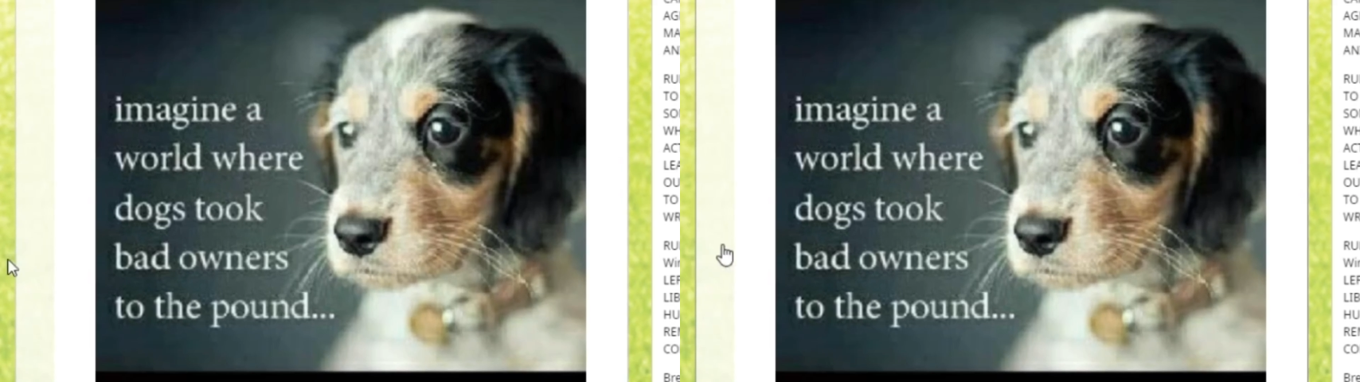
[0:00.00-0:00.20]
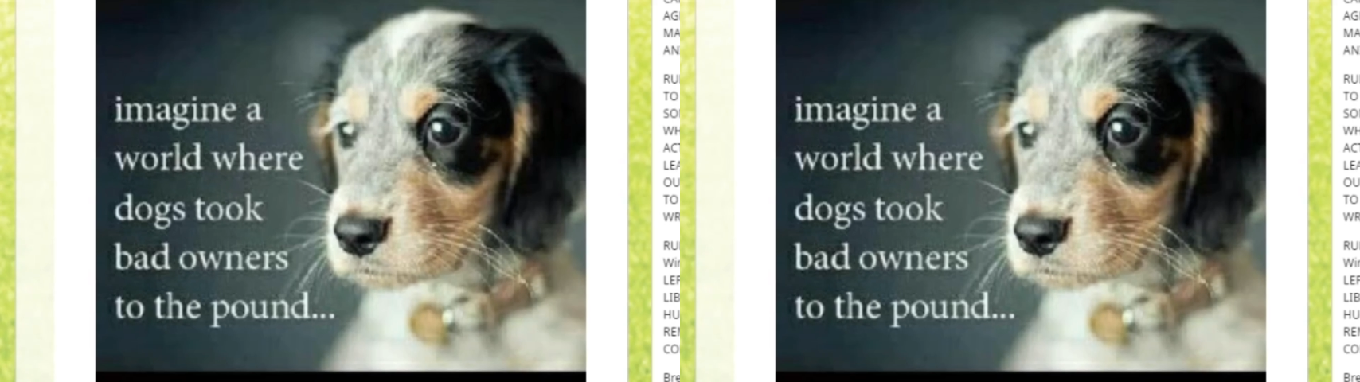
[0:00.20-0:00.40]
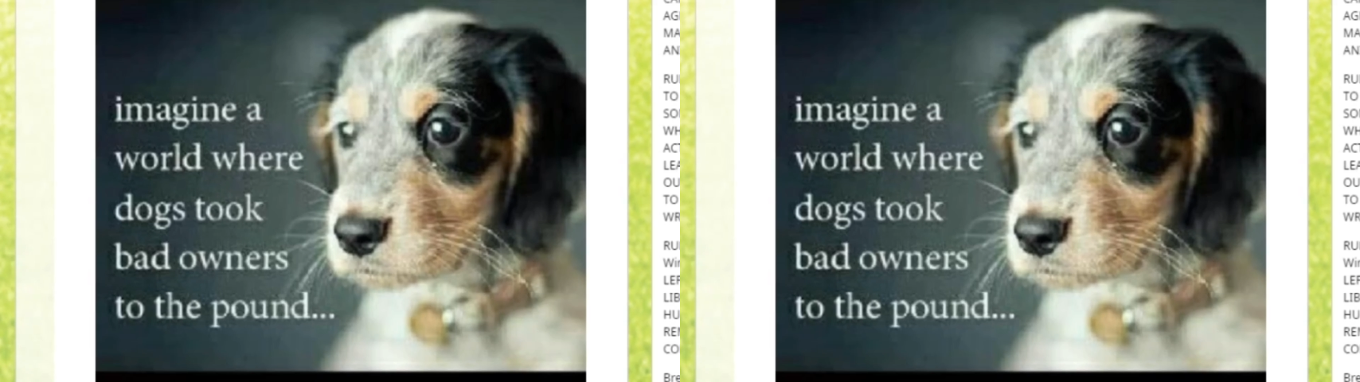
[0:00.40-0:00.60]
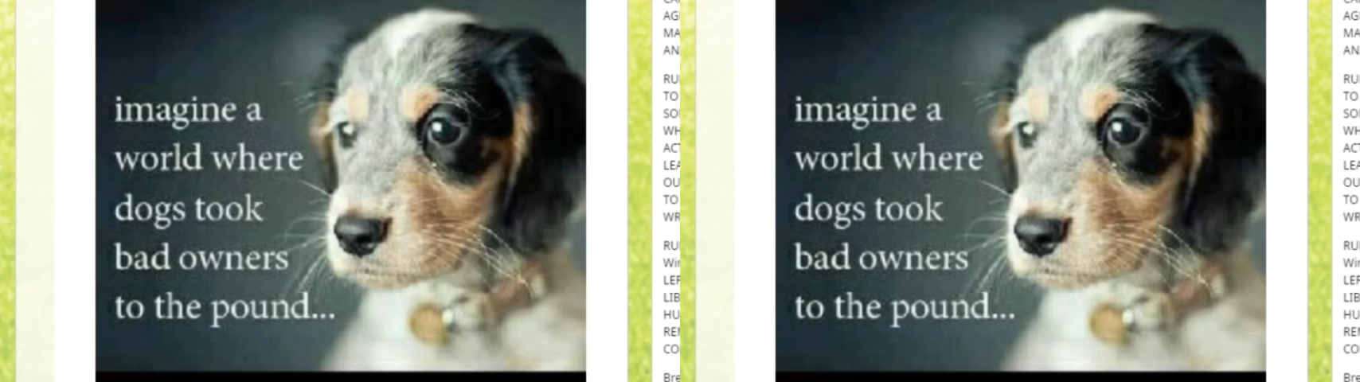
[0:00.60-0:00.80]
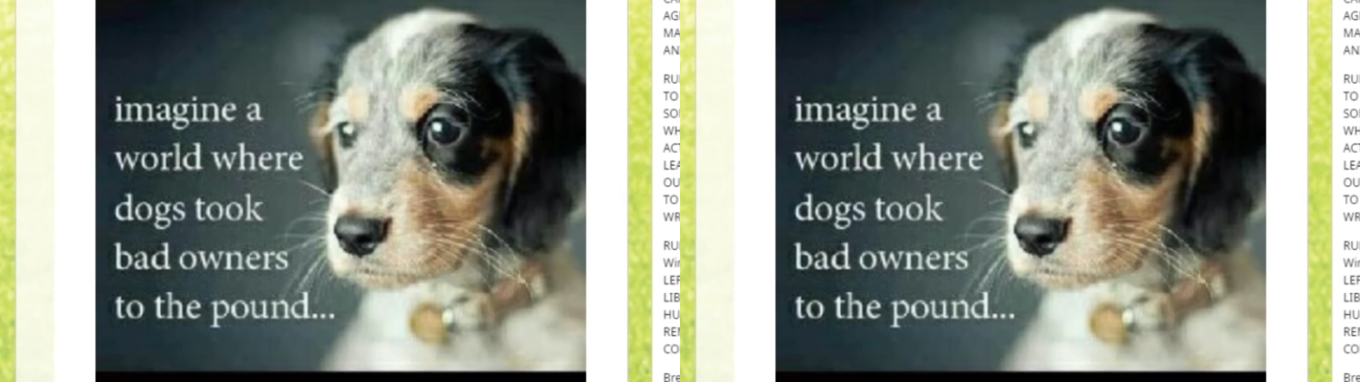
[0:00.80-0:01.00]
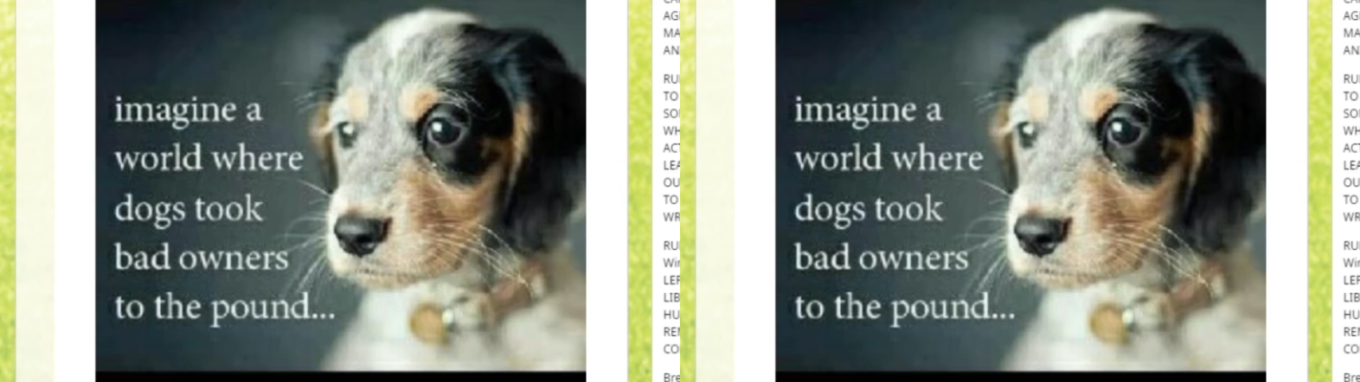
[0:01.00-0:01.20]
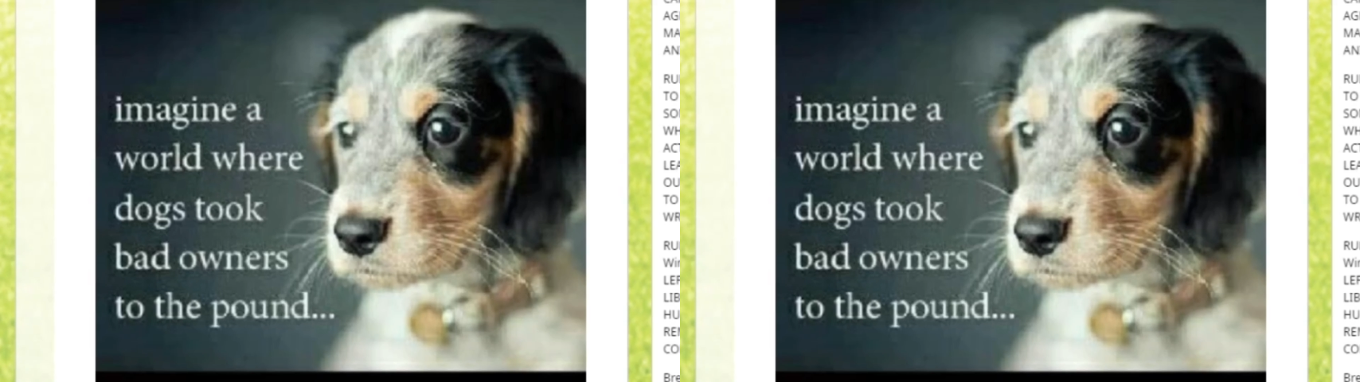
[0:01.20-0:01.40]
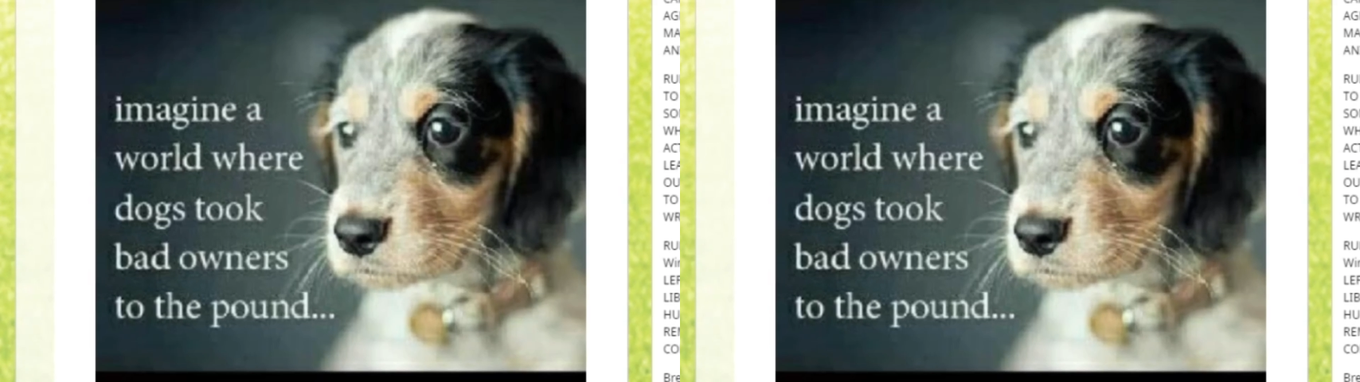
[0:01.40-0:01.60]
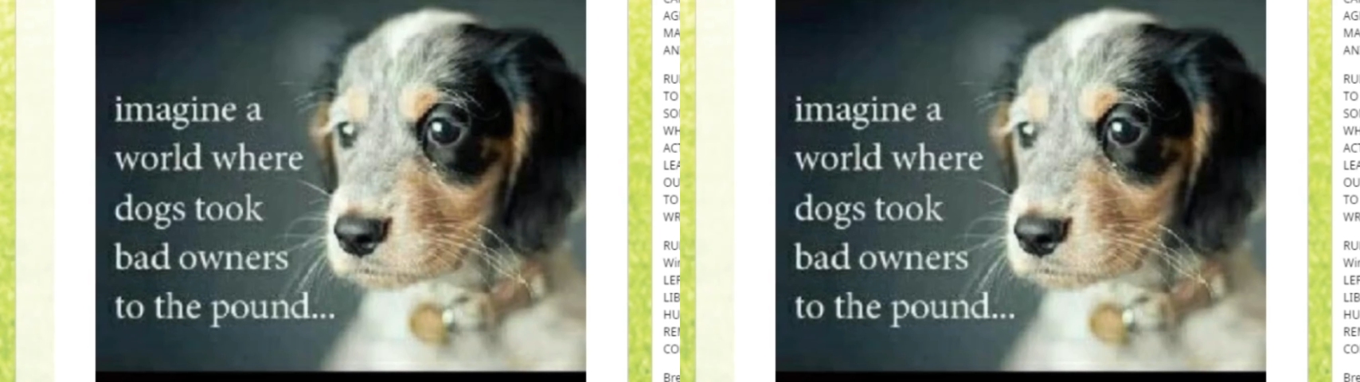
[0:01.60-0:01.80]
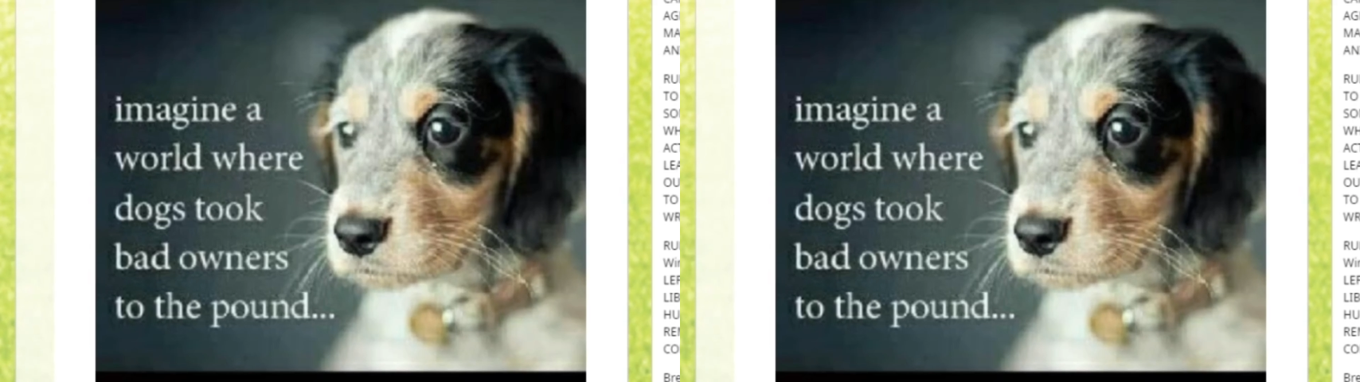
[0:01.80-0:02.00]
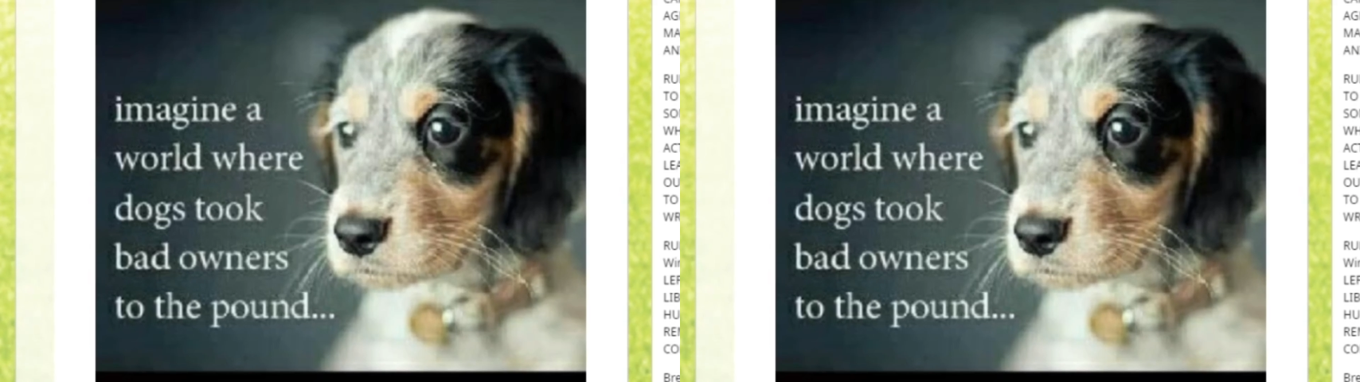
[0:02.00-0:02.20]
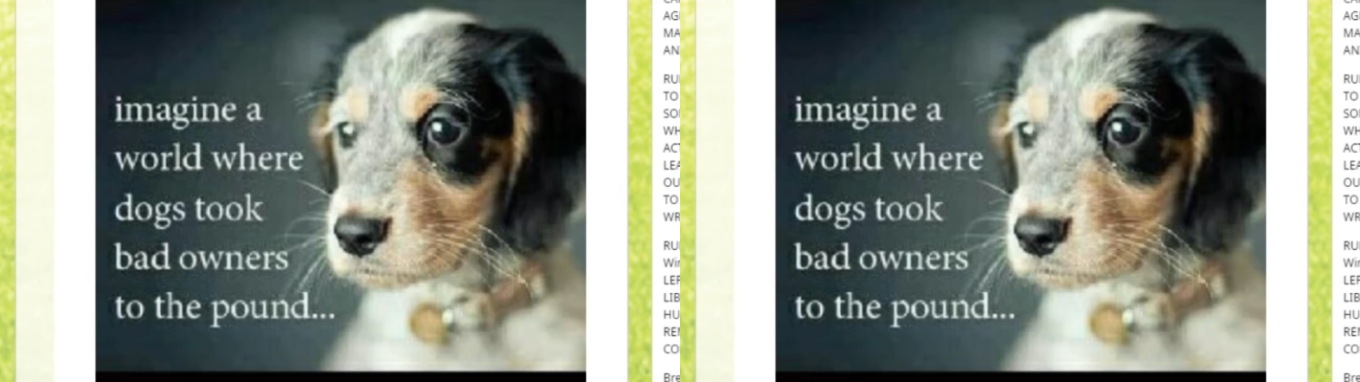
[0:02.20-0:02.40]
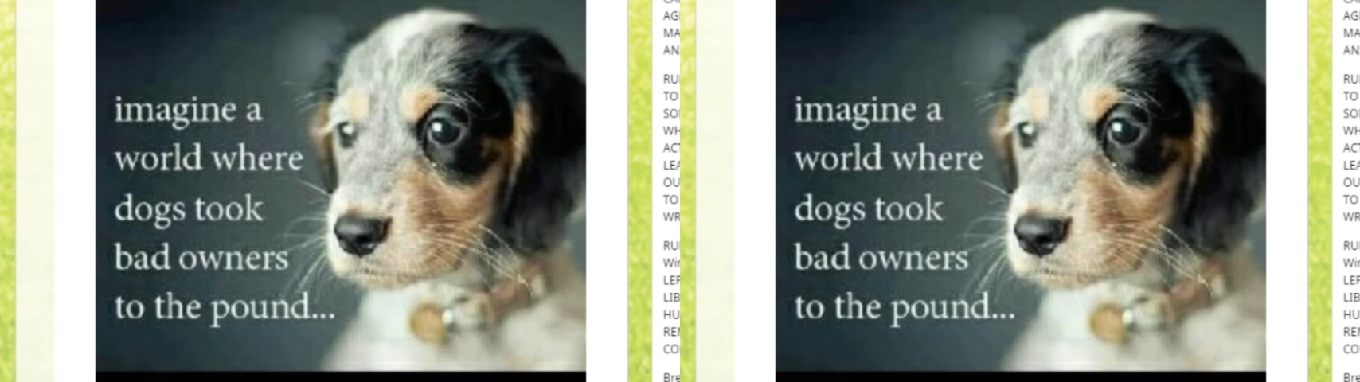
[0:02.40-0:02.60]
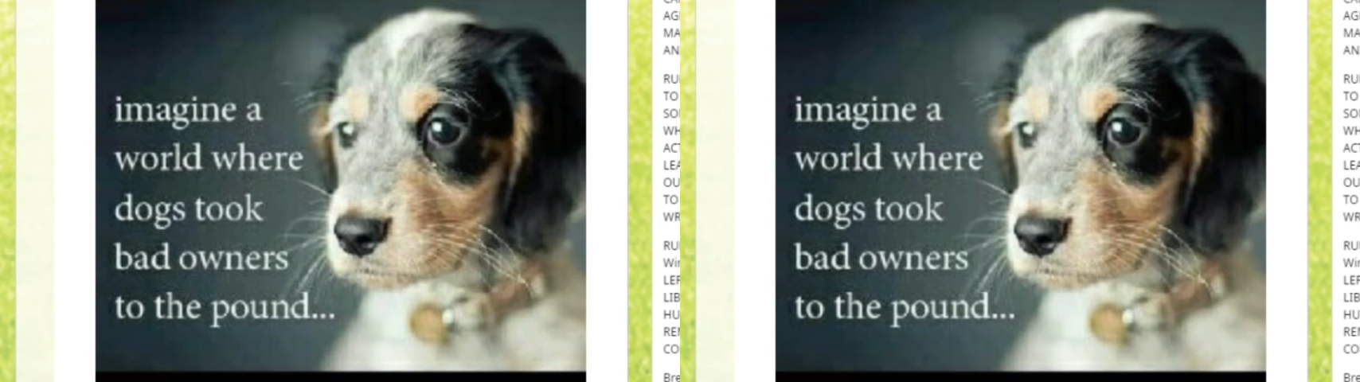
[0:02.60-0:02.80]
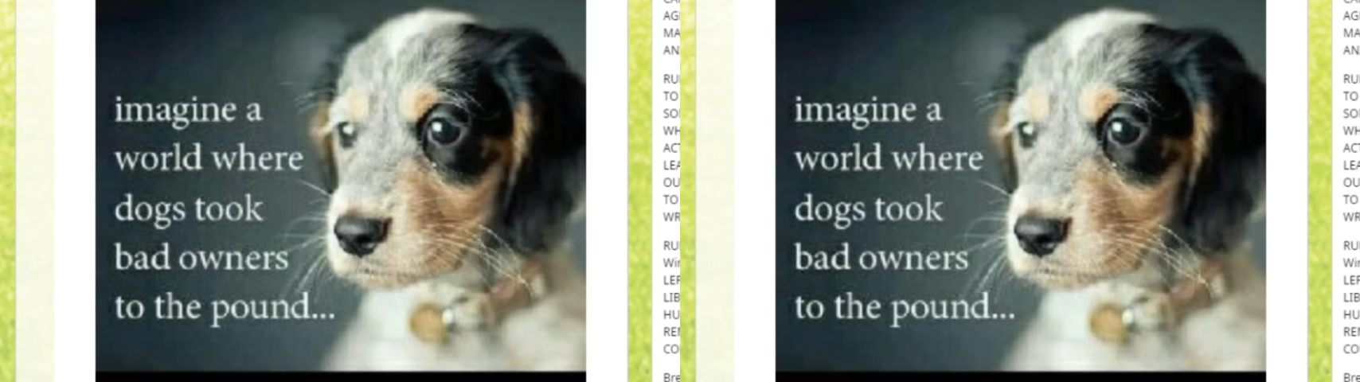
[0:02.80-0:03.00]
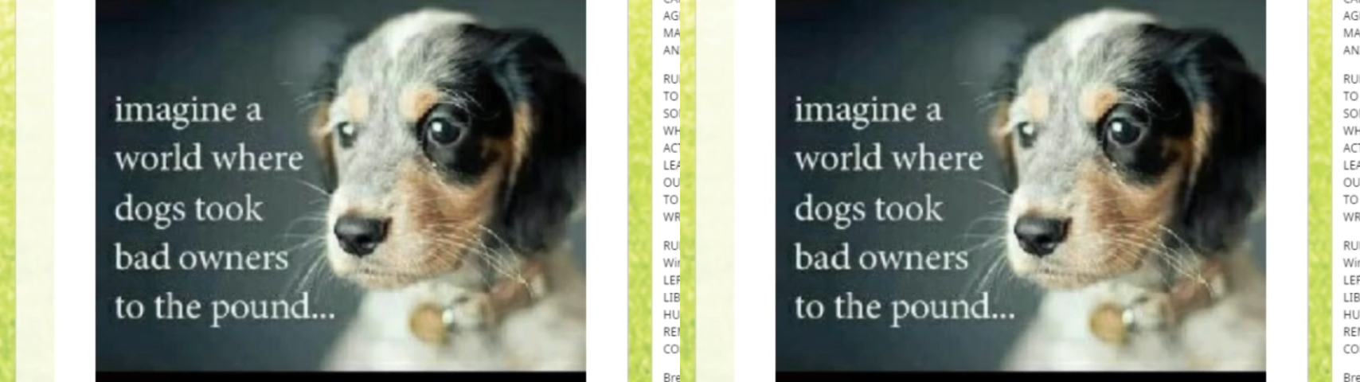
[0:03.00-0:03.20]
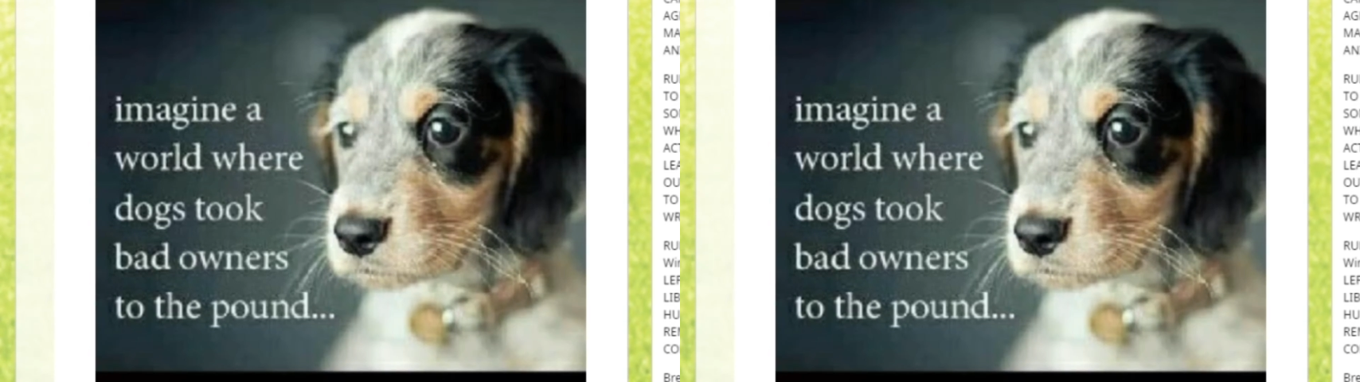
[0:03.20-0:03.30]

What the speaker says: (no speaker visible)